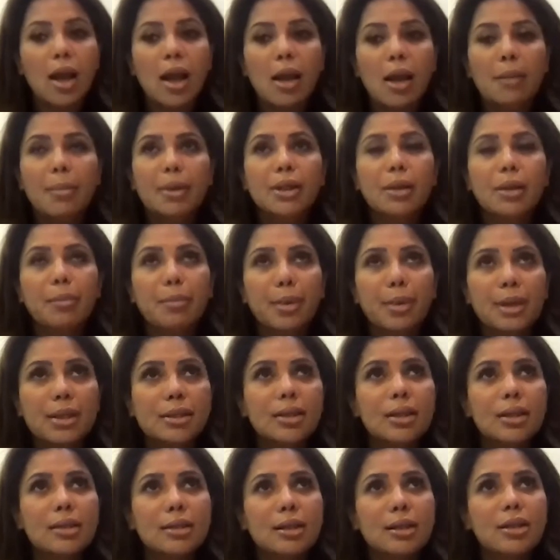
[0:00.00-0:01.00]
but the
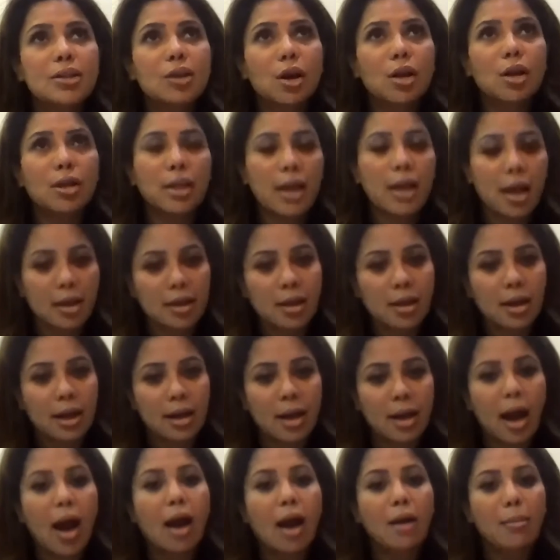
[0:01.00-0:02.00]
businesses on the other end,
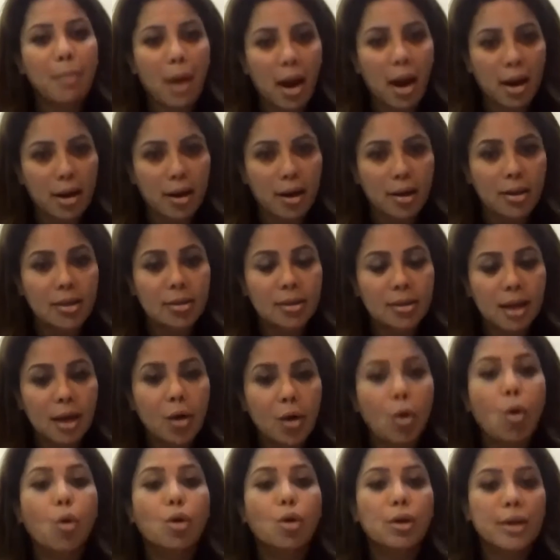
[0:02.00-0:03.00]
our buyers are
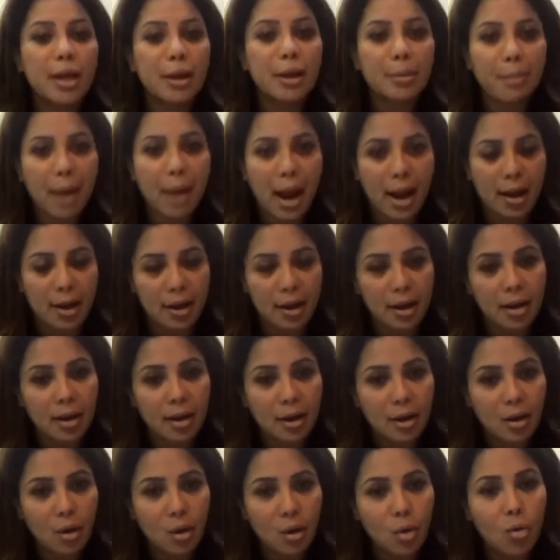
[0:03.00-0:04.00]
holding back
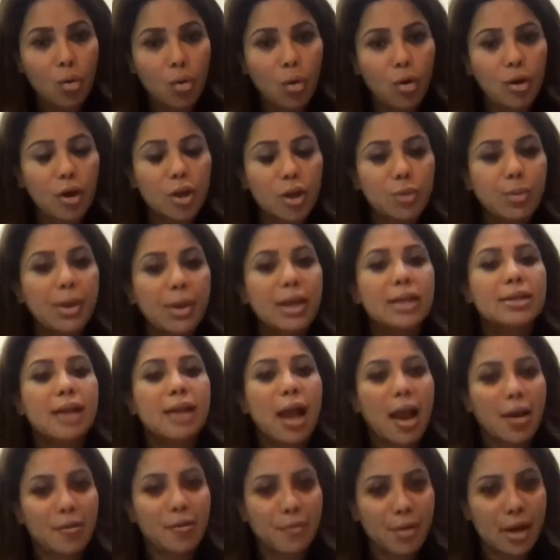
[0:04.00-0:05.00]
on orders because
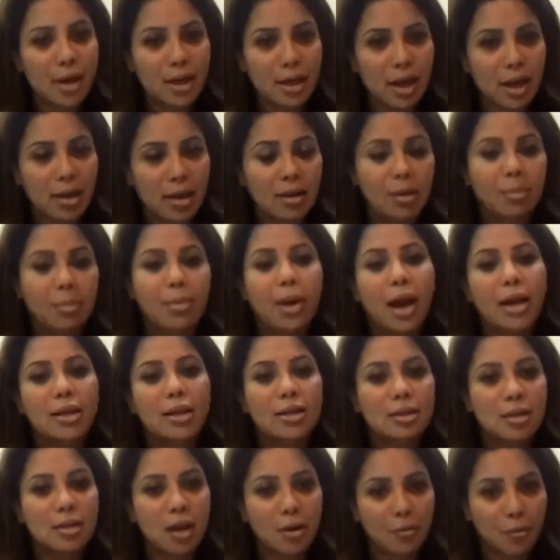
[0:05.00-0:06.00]
every day the
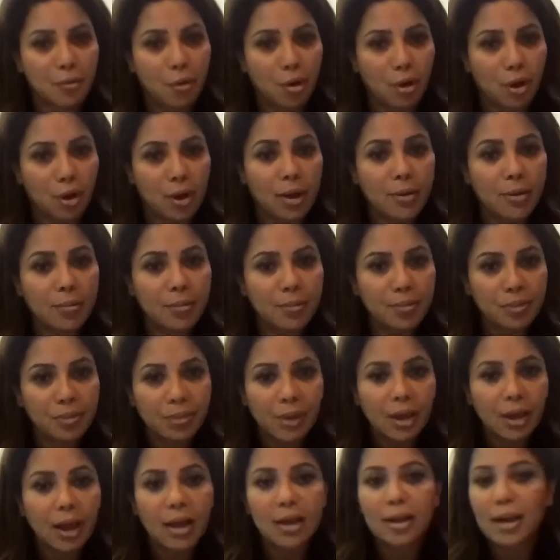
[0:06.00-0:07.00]
prices are falling.
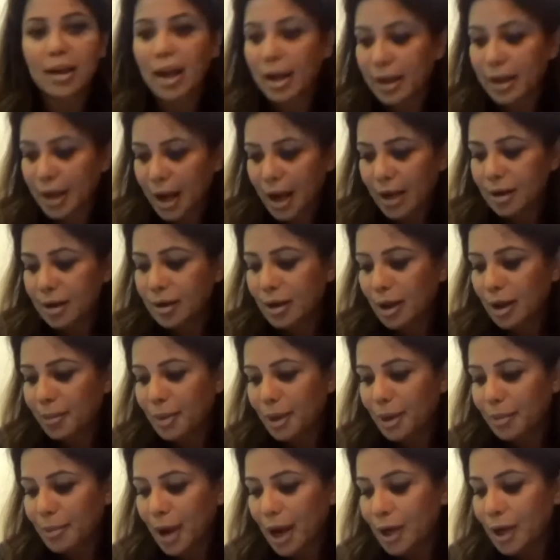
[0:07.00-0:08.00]
And again,
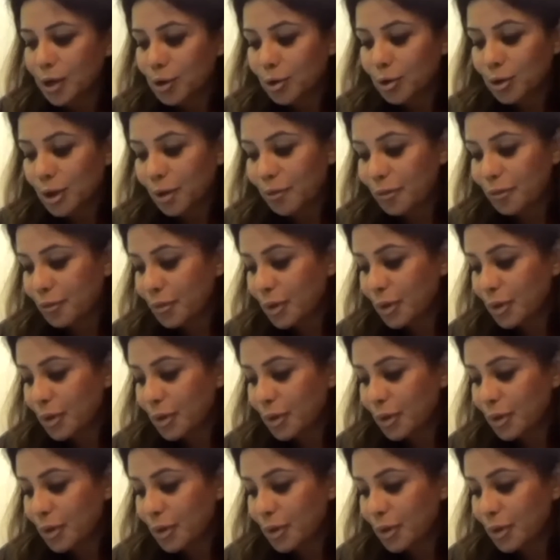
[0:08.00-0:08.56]
coming back to